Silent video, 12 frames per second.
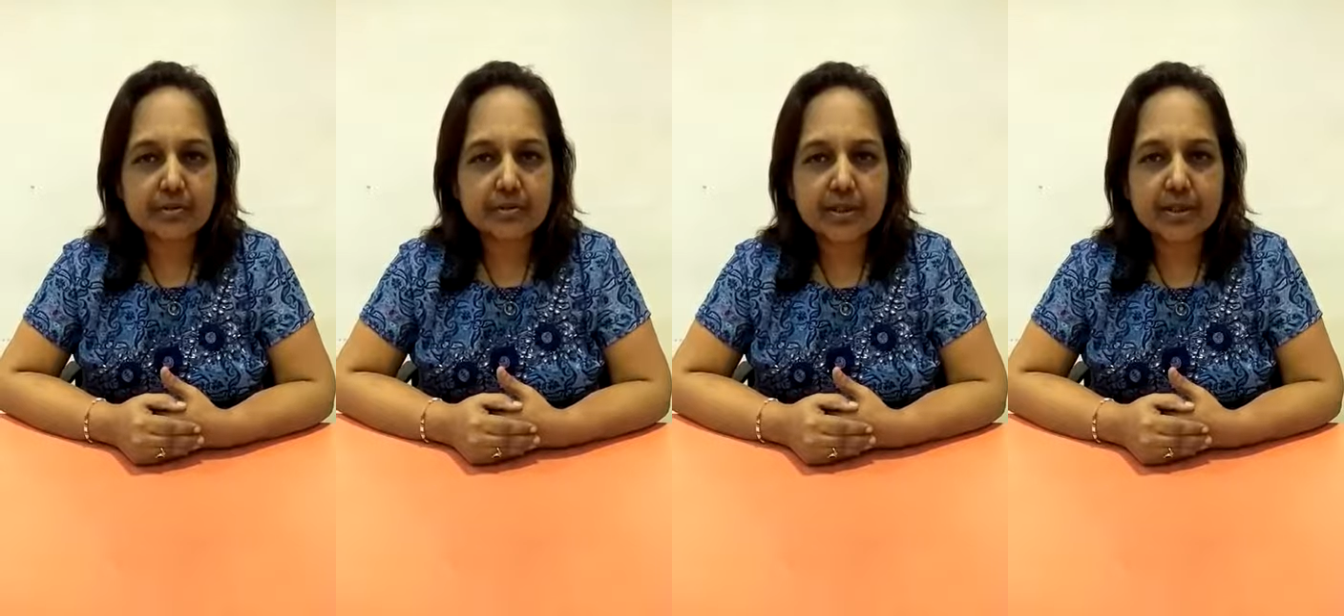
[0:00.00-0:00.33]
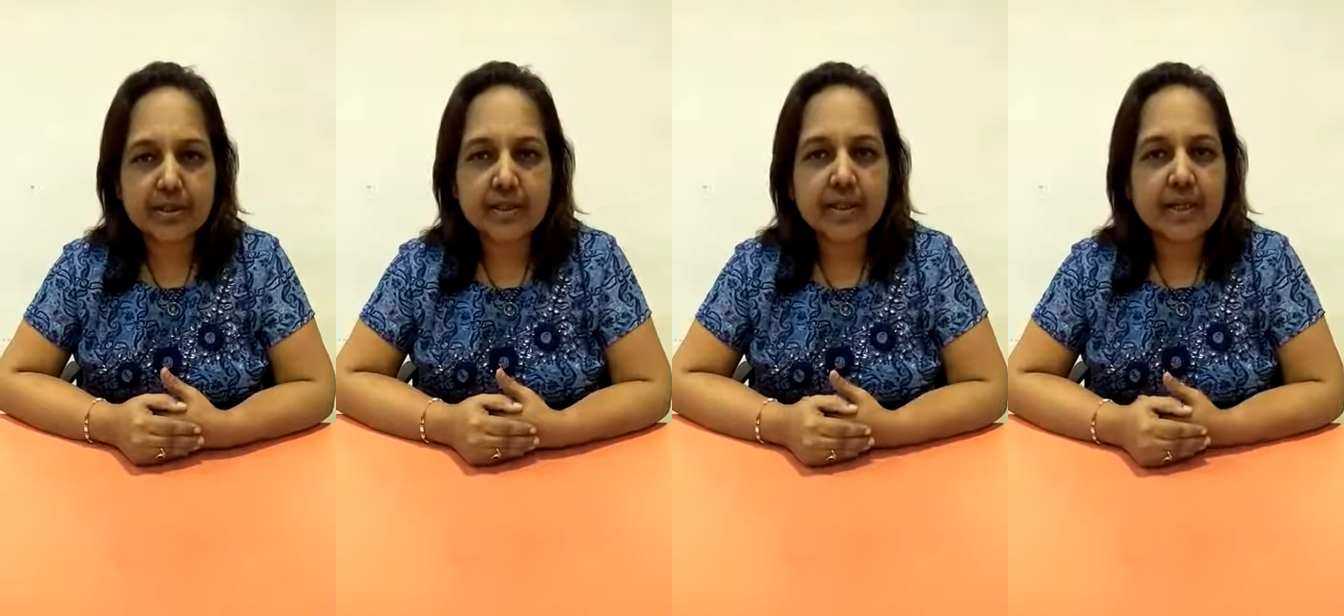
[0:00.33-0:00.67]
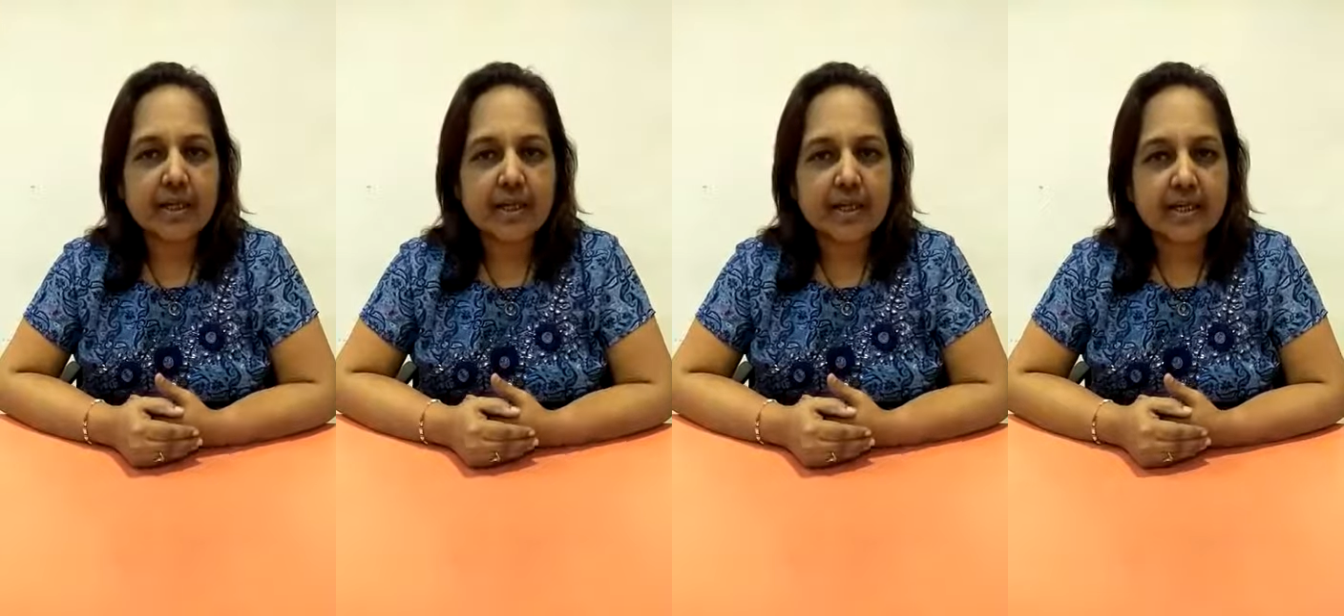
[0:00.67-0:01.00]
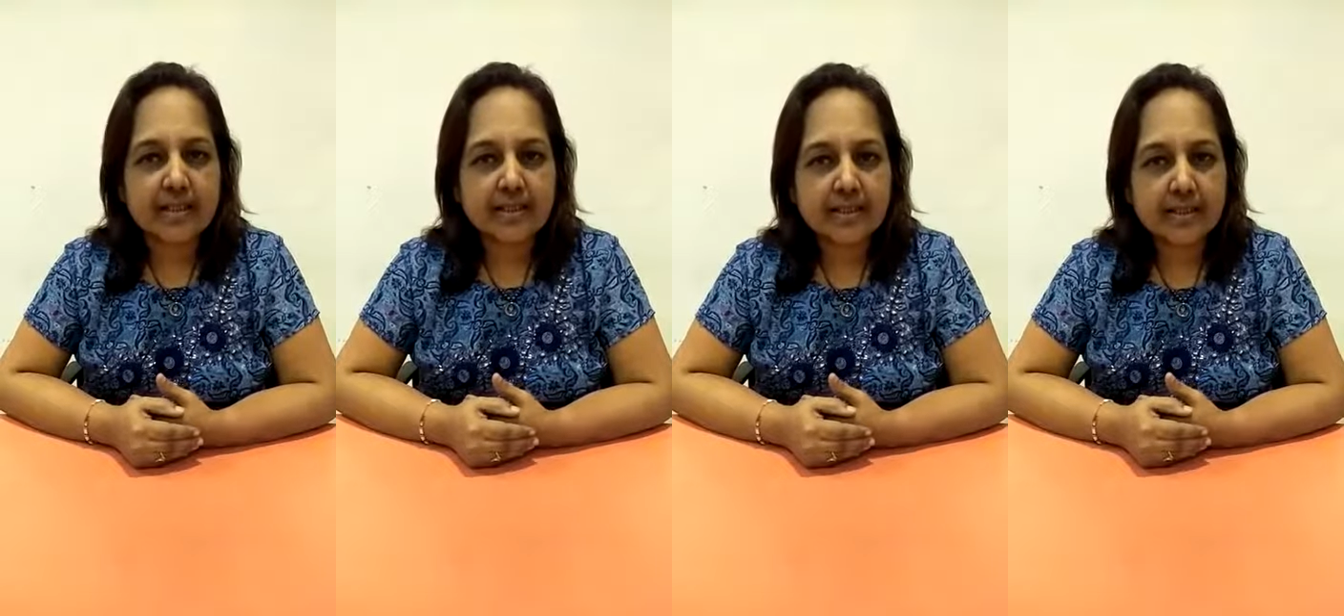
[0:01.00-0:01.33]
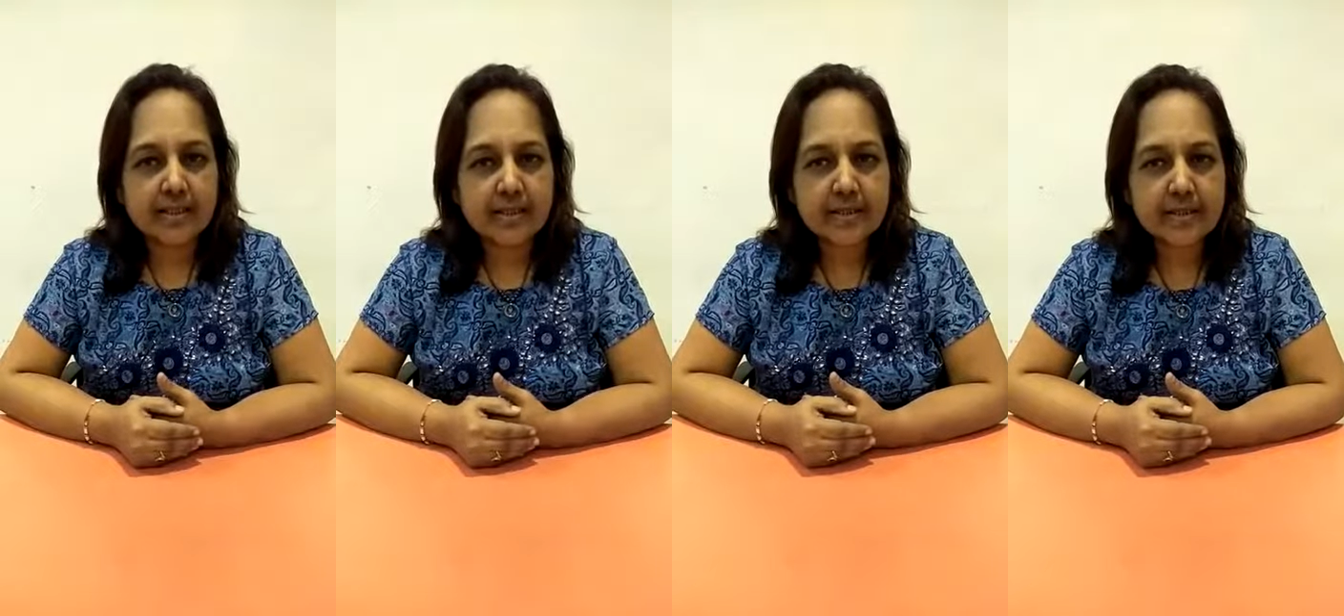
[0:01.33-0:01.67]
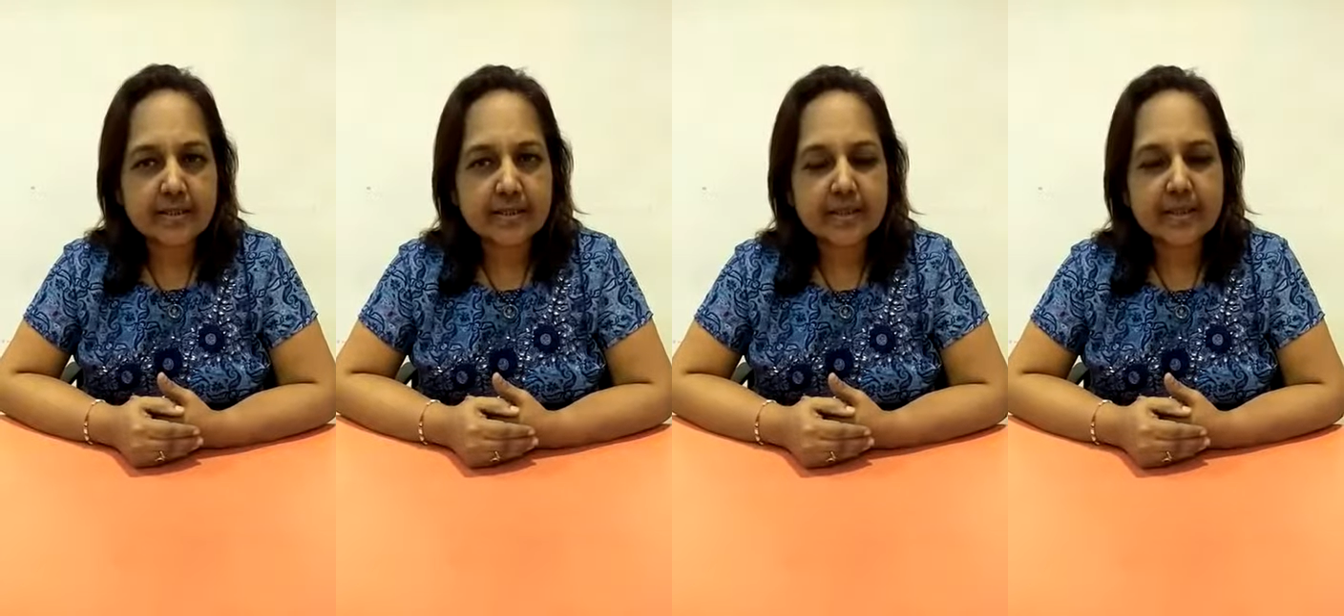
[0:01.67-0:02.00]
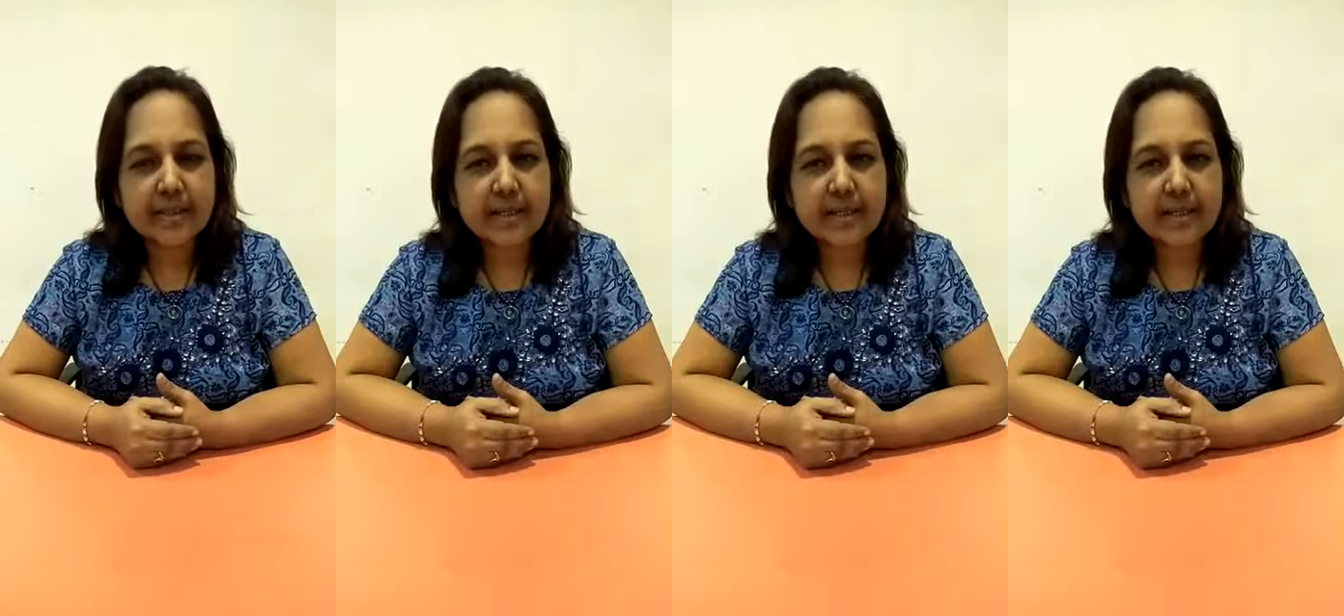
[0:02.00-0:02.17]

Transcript: to the, the certain